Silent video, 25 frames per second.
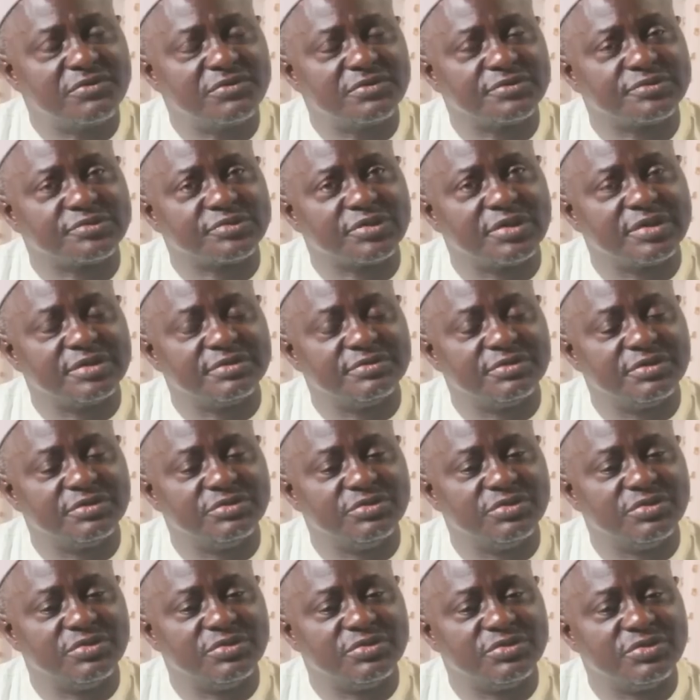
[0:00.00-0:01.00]
course,
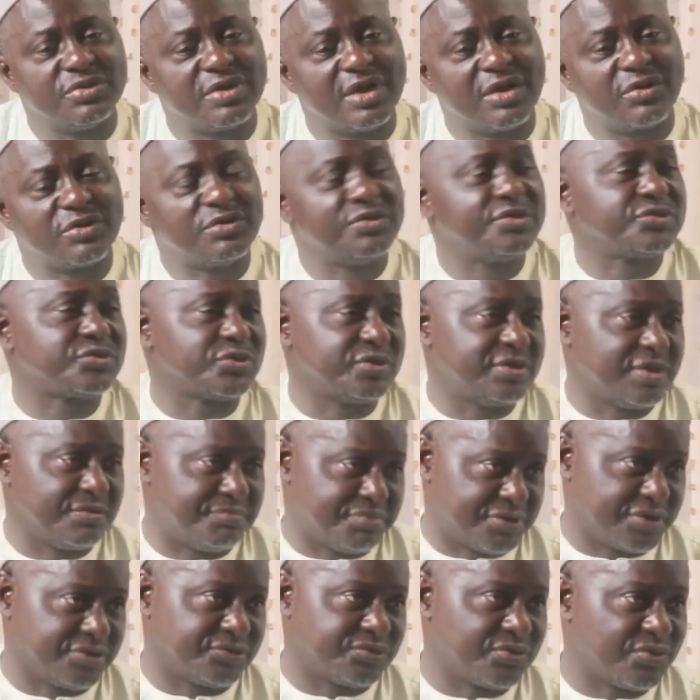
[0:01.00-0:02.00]
you are always under
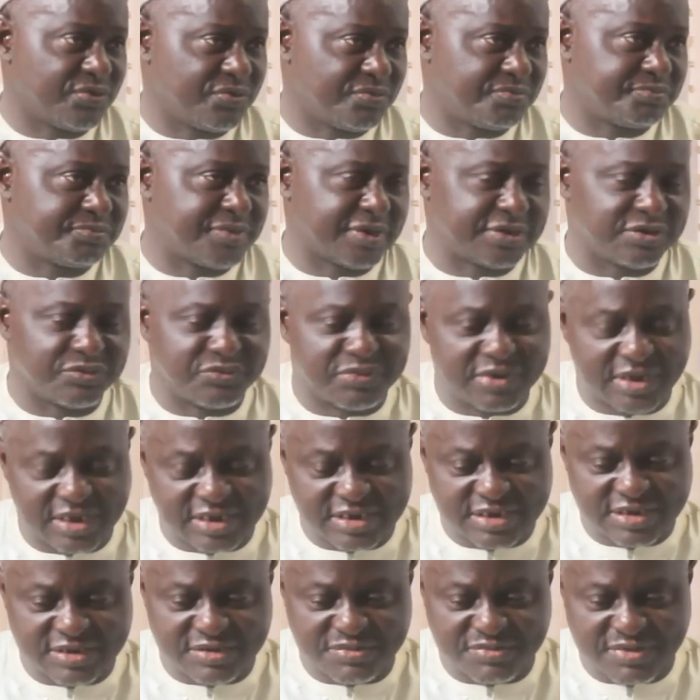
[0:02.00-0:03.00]
pressure,
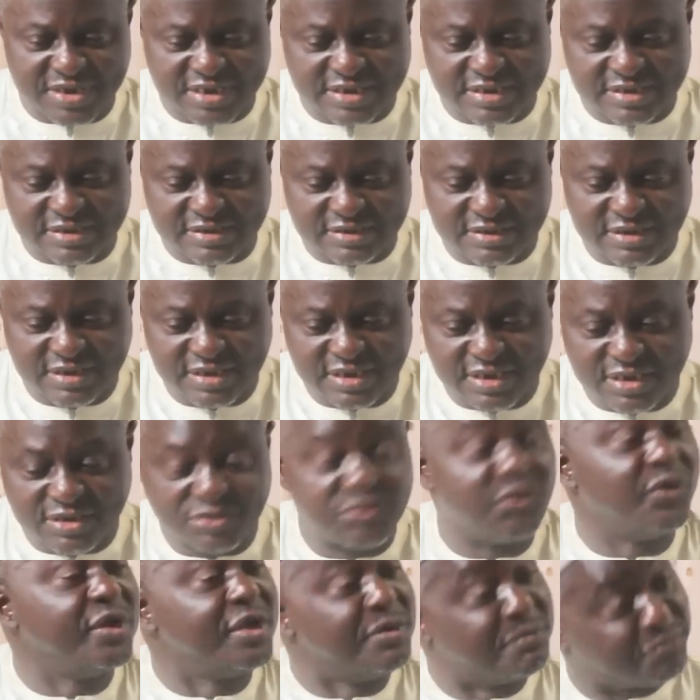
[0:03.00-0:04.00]
particularly when
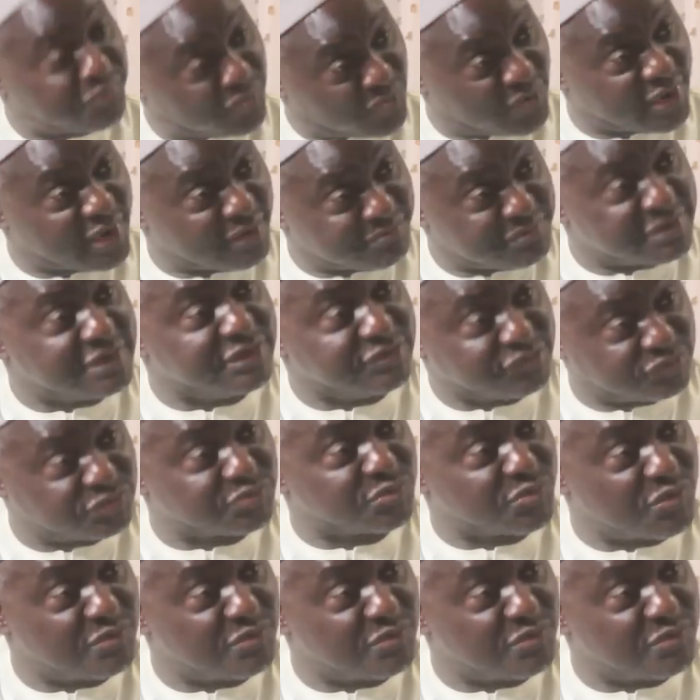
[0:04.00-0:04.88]
your employer begins to